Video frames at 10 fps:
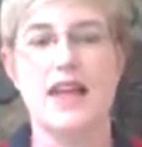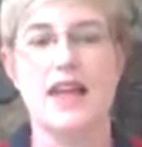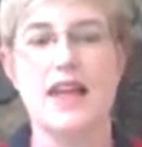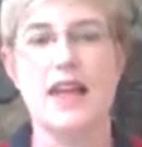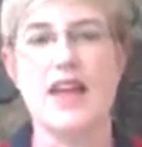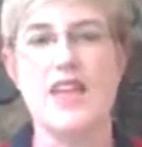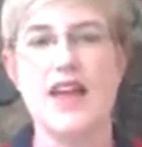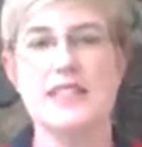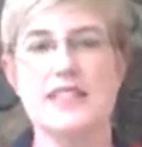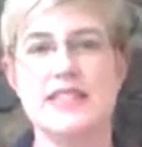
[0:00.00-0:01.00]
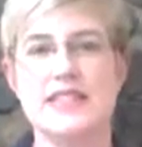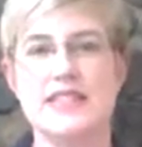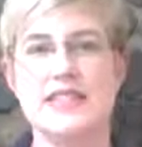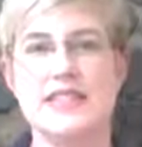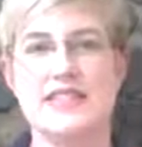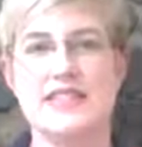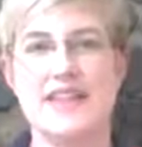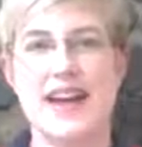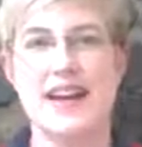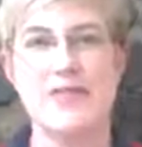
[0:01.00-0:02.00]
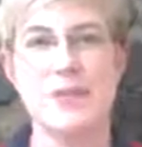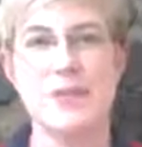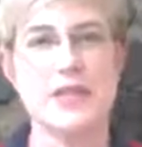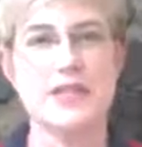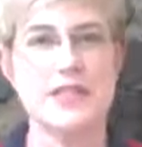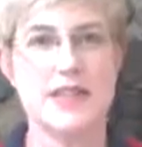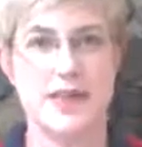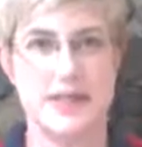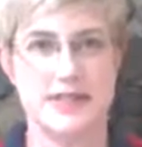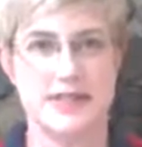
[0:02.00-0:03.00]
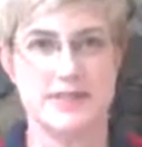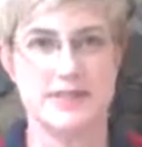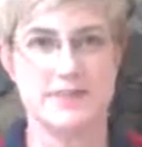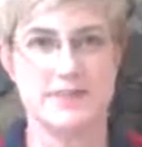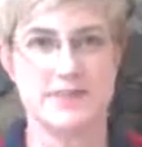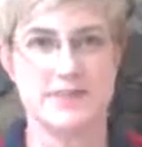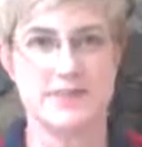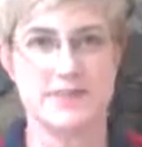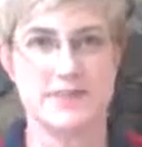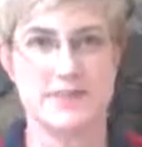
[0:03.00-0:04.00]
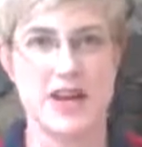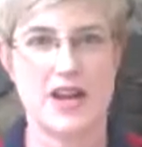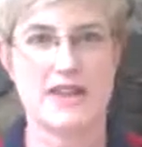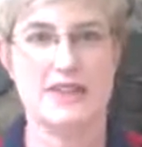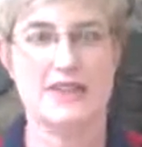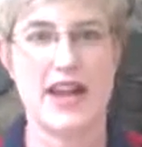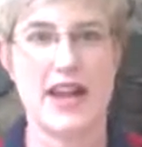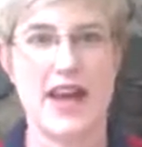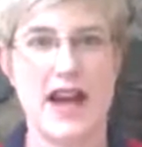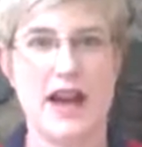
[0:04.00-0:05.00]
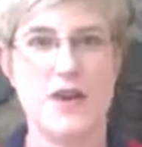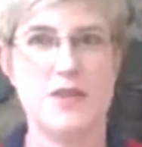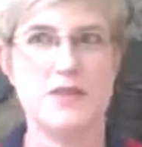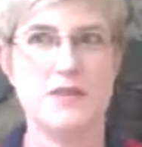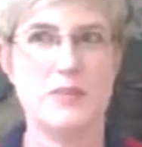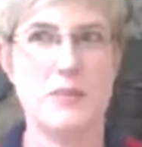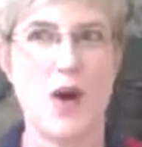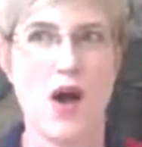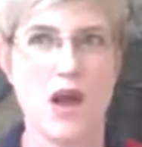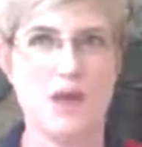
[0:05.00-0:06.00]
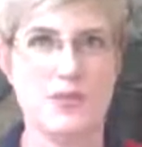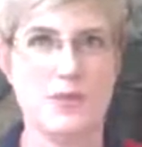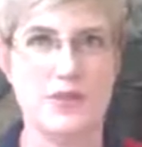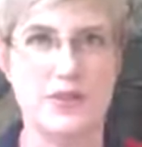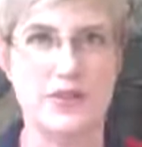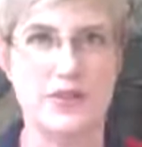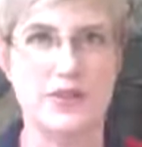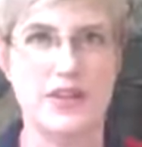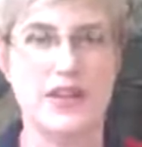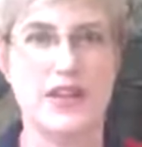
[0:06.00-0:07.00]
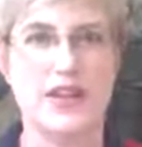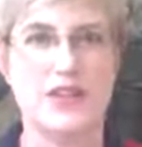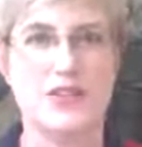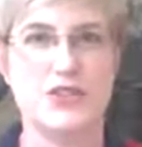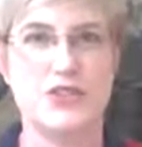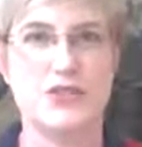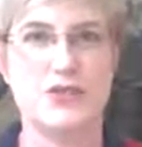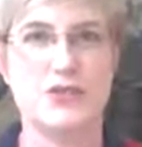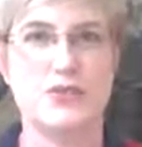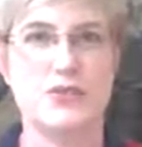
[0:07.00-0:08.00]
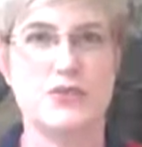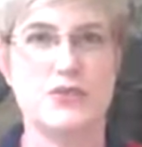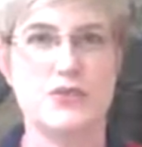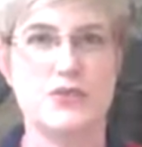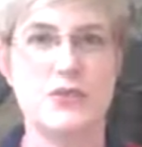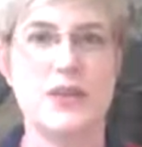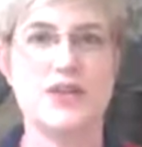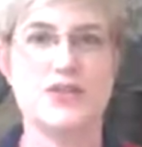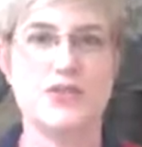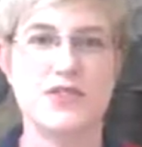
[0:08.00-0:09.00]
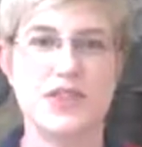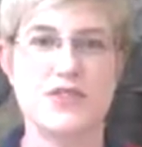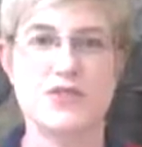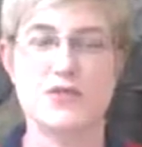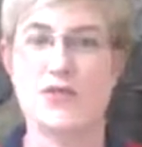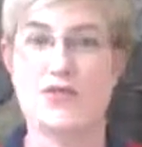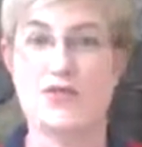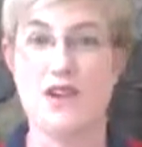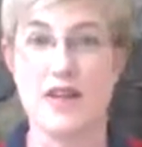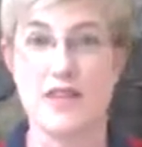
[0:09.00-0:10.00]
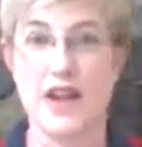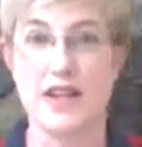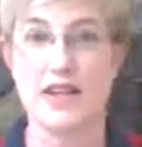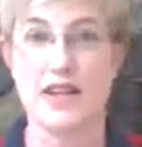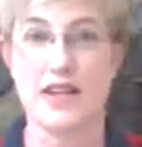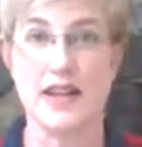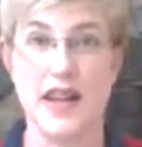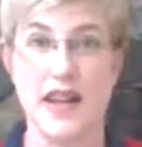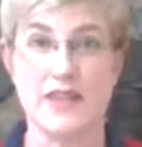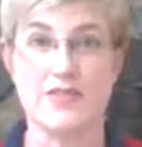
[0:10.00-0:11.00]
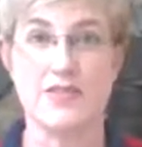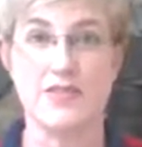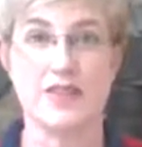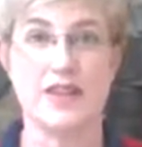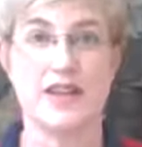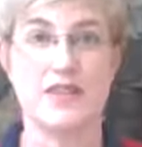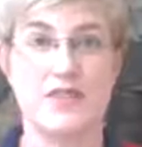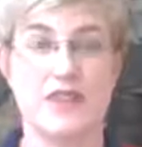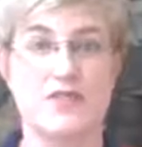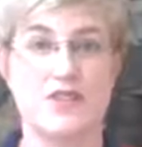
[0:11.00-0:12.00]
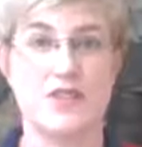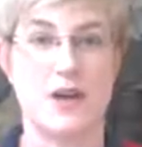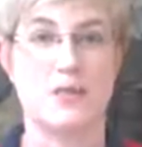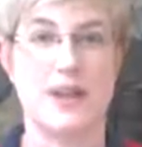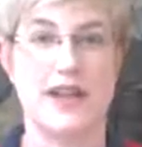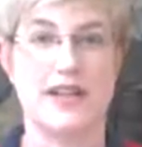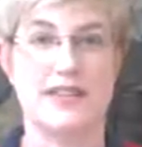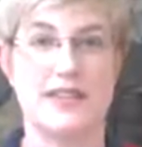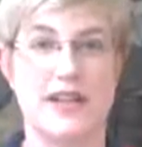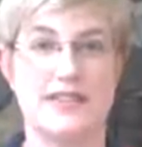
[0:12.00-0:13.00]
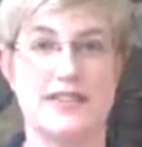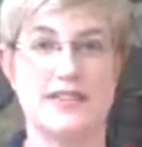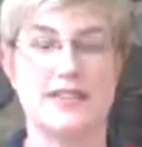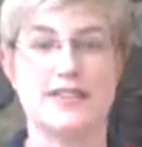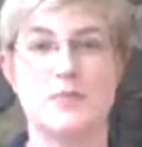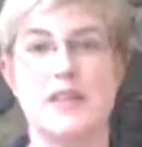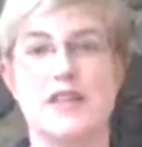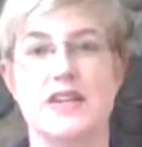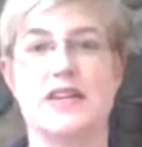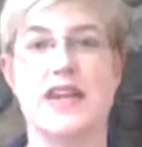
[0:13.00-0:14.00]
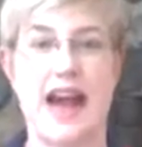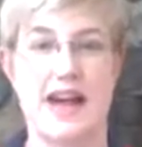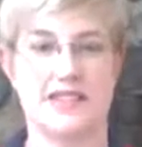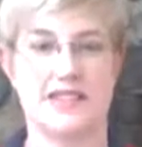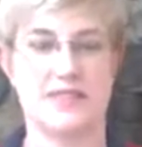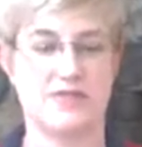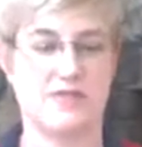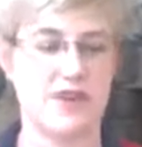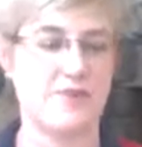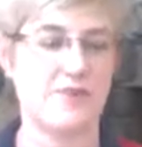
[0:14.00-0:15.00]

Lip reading: Now that's kind of a big statement, right? How is it possible to do exercises when you're not riding and have it feel like you never stopped riding? That's a big ask, right?